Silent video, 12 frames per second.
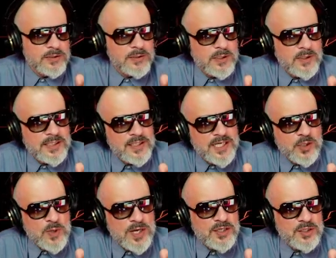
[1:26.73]
All right. Like a
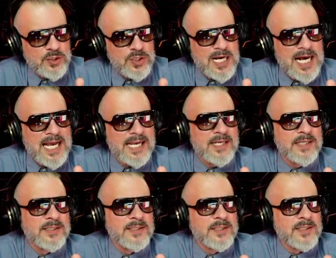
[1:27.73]
regular guy.
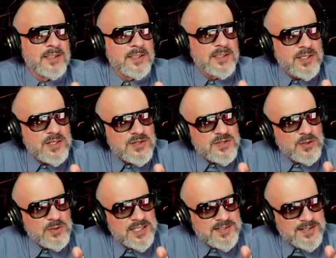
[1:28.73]
So
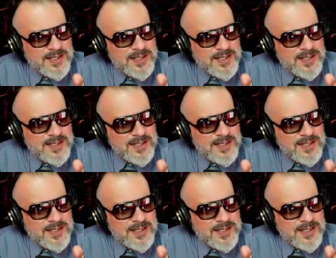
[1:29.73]
let's see.